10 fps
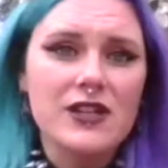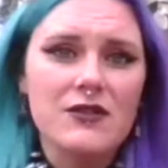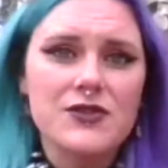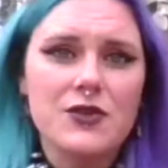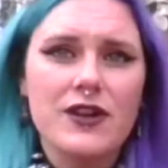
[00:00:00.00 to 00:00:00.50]
I
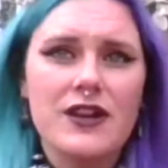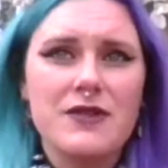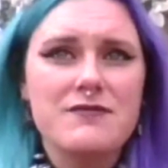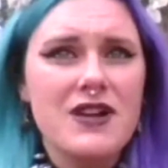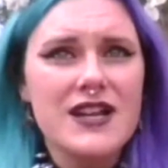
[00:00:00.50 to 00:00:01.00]
was going out of
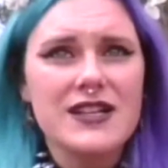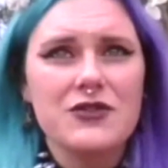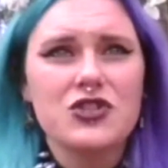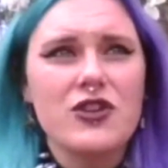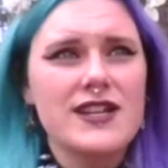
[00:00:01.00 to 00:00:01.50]
my mind. I
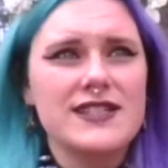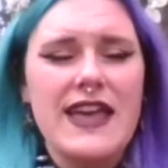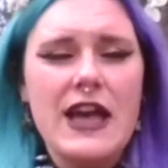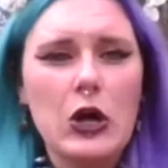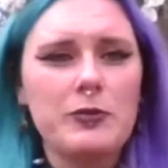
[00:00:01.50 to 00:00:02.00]
was trying to
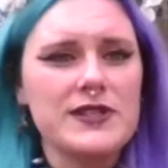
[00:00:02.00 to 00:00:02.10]
help,